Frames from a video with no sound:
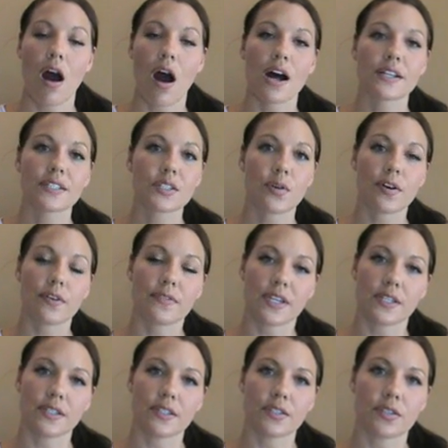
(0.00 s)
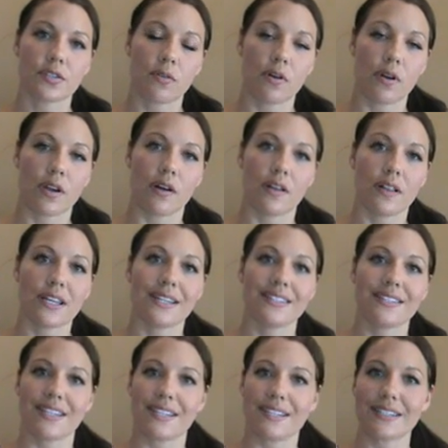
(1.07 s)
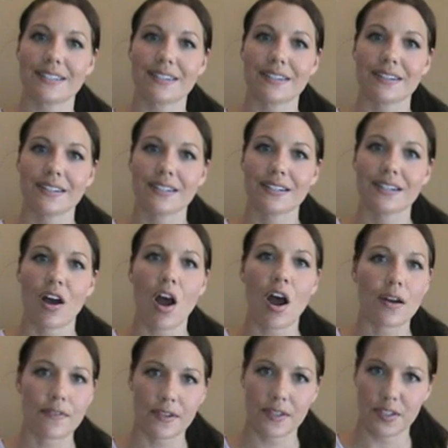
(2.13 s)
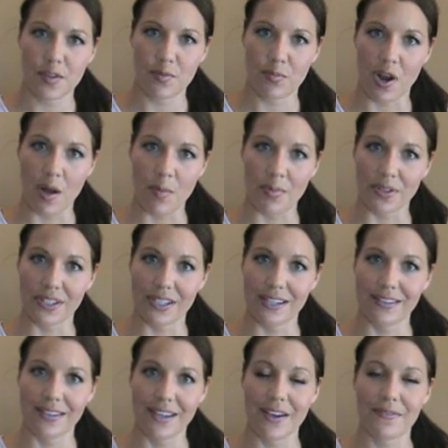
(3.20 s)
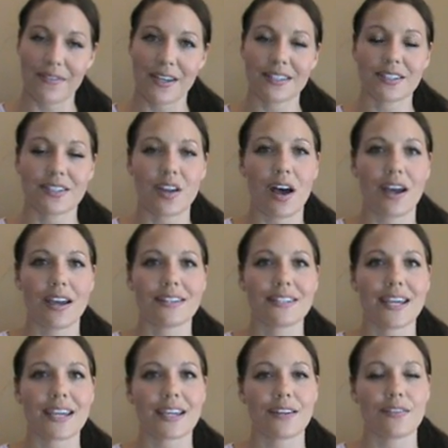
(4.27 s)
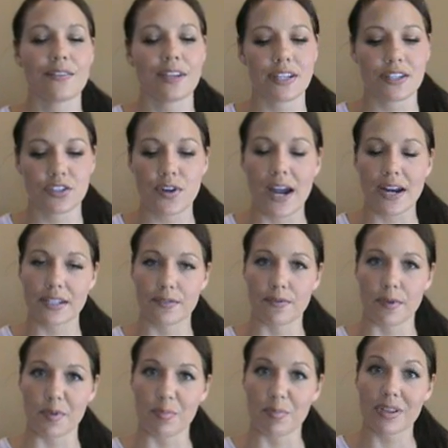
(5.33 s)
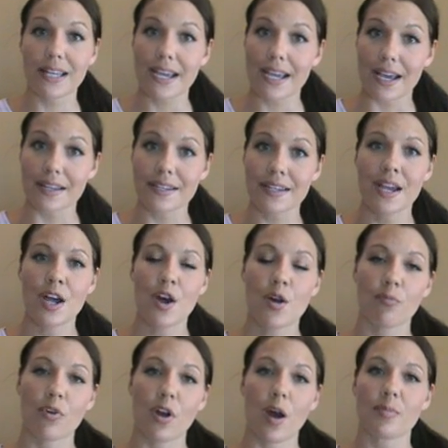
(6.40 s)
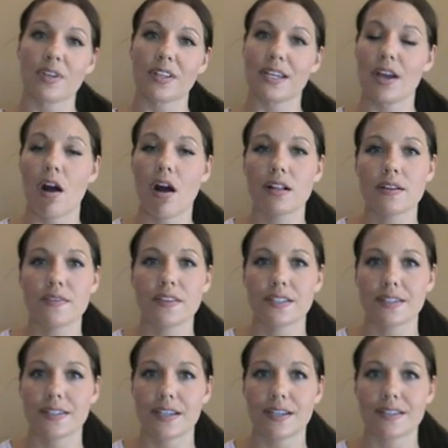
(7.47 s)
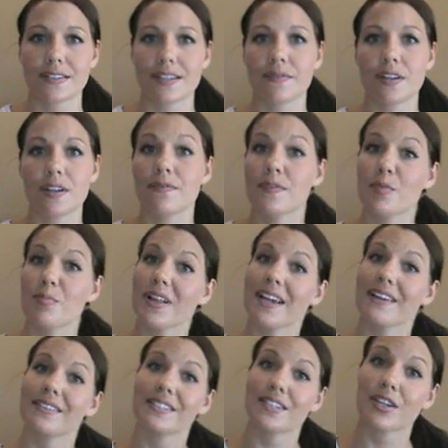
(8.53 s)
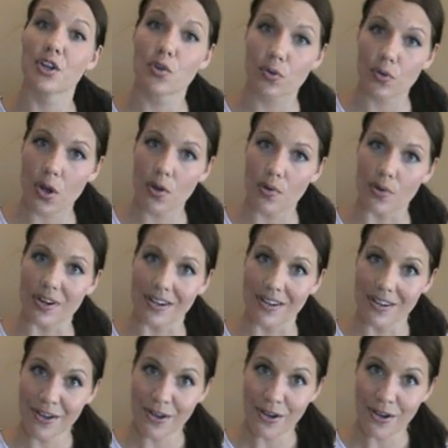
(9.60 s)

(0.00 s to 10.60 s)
Also, if the essential oil isn't harvested properly, if it's not extracted from the plant properly, all of these things, even if the plant isn't grown